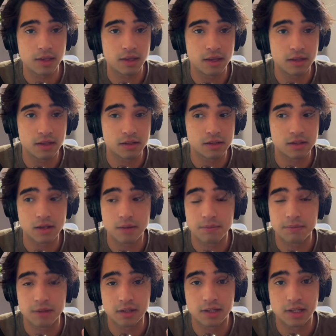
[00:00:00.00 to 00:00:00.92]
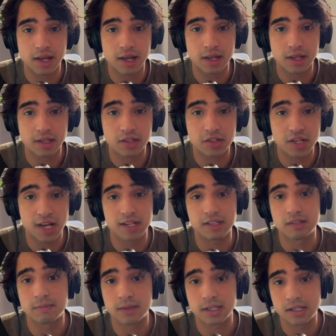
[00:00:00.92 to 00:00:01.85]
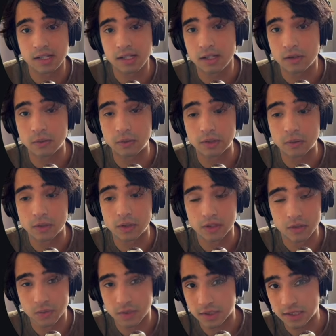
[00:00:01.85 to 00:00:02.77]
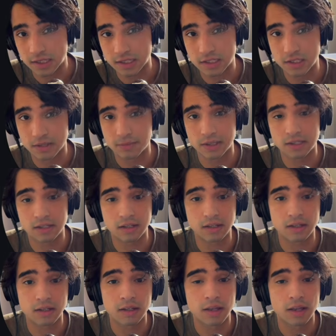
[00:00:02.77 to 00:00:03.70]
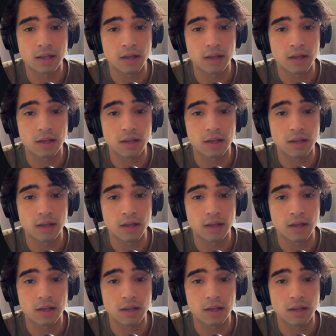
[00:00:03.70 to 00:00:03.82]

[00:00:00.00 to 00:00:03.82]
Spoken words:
in something like ChatGPT, which works with the GPT